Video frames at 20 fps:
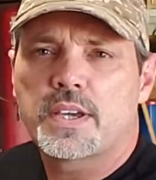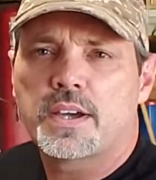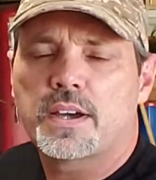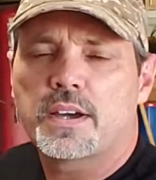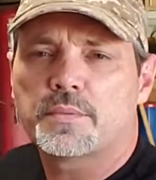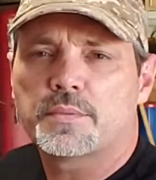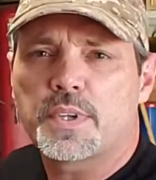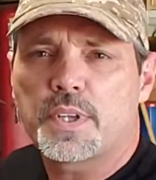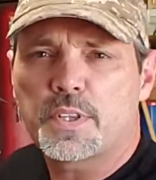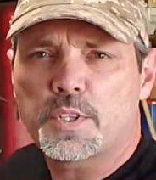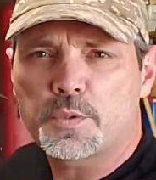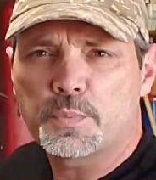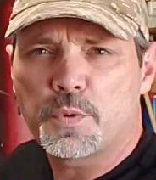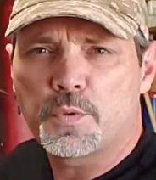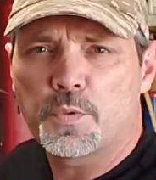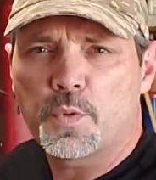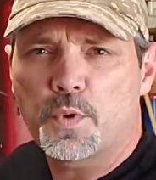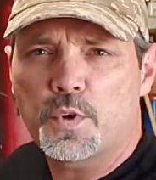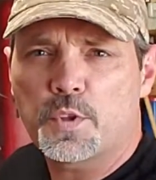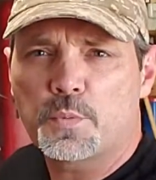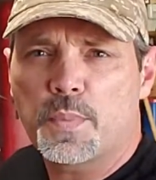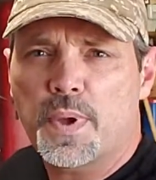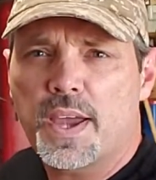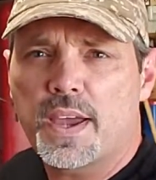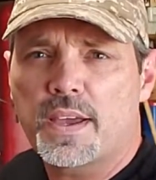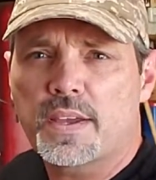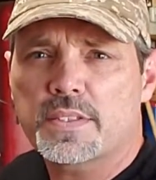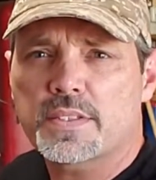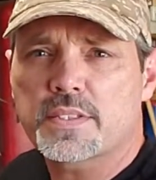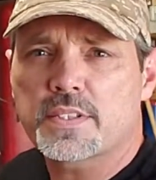I've done this before in the
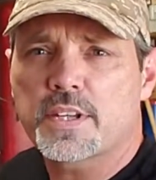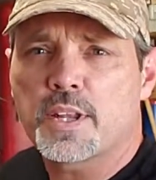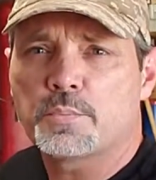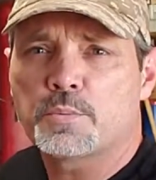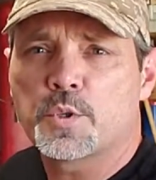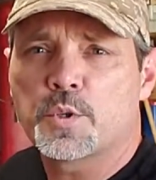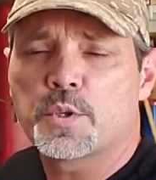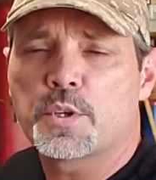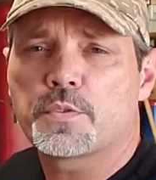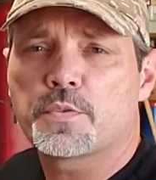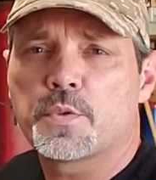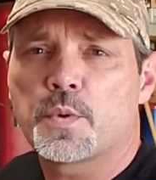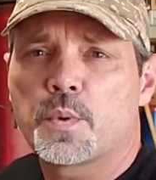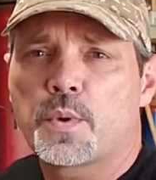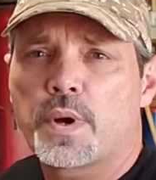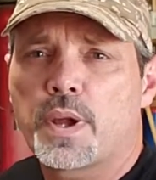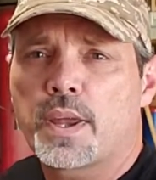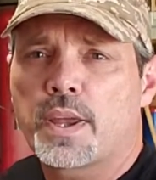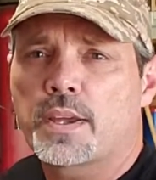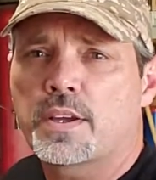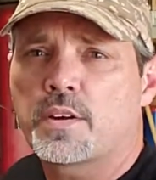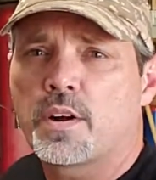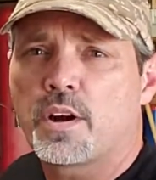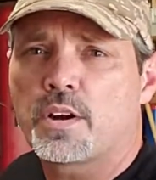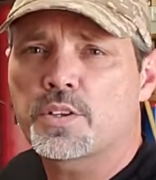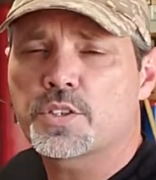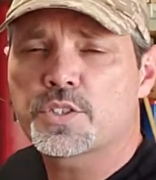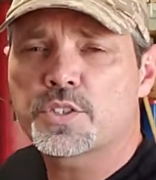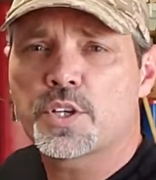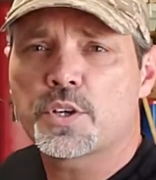past, and I'm doing it for a
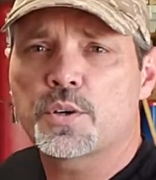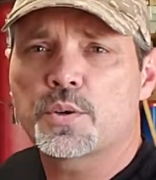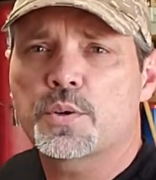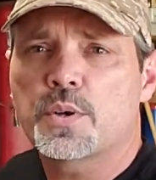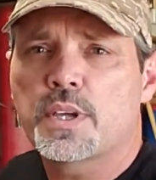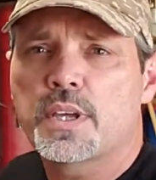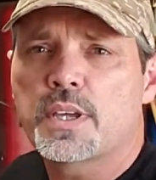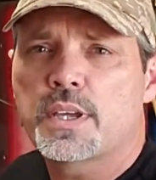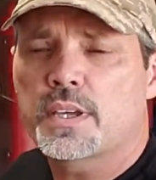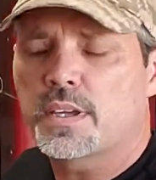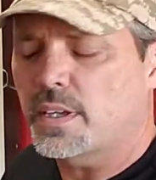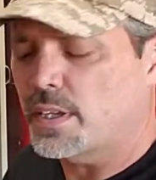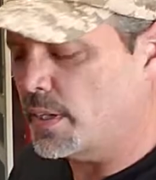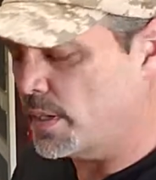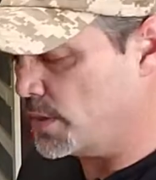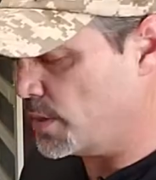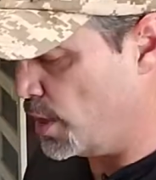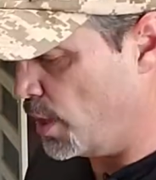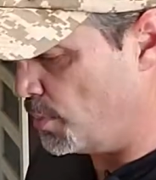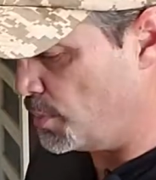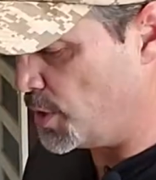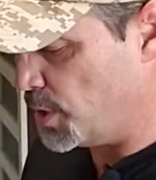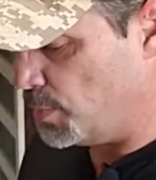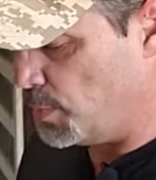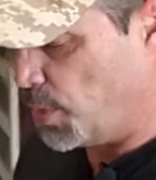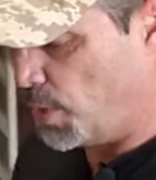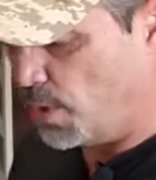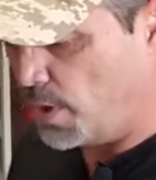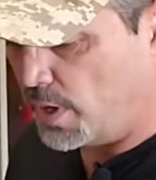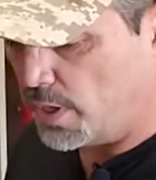car show at Thompson
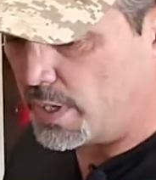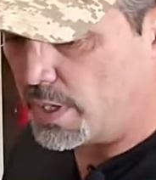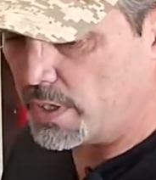Park.